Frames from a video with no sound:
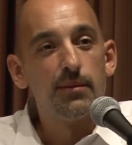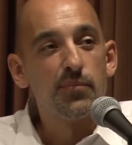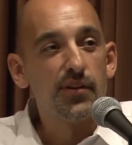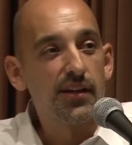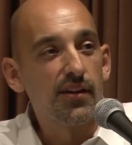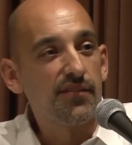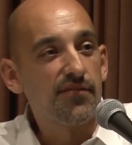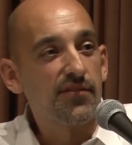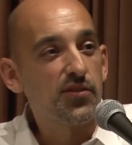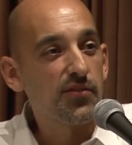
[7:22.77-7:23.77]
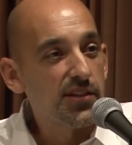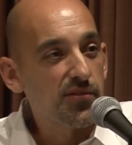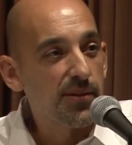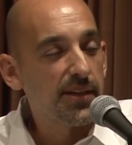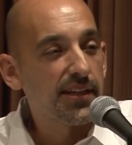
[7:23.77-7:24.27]
putting off tree
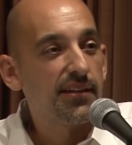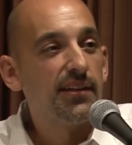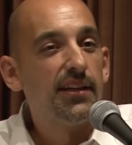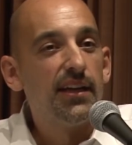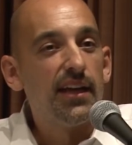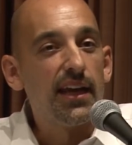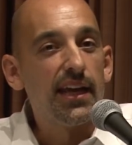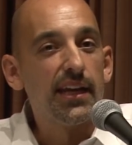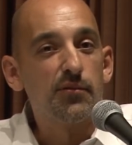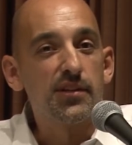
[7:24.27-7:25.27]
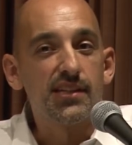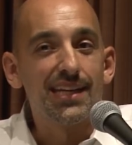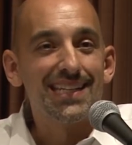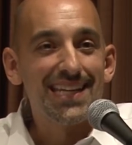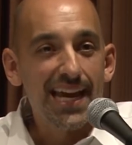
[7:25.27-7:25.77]
trimming, and it was
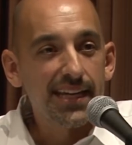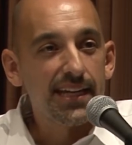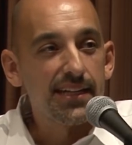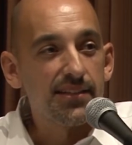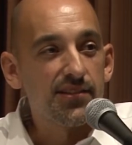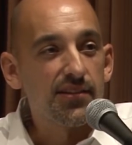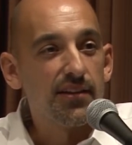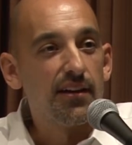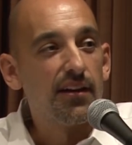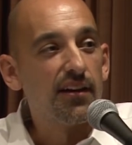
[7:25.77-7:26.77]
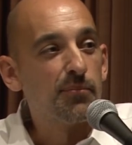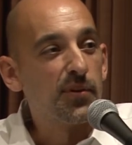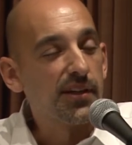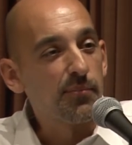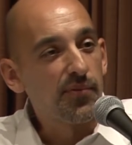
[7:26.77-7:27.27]
decades of
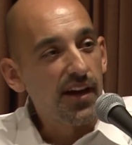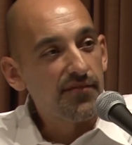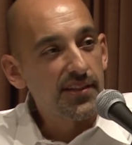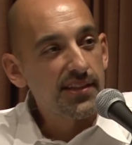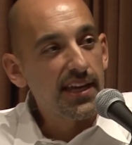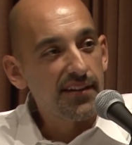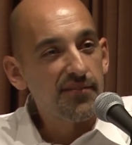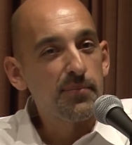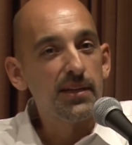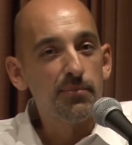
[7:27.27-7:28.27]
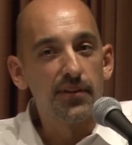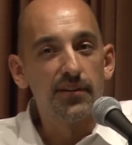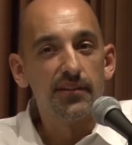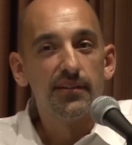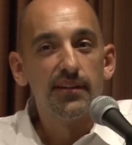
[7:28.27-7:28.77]
putting profits ahead of
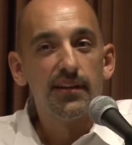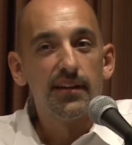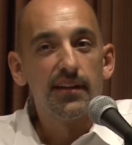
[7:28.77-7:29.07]
people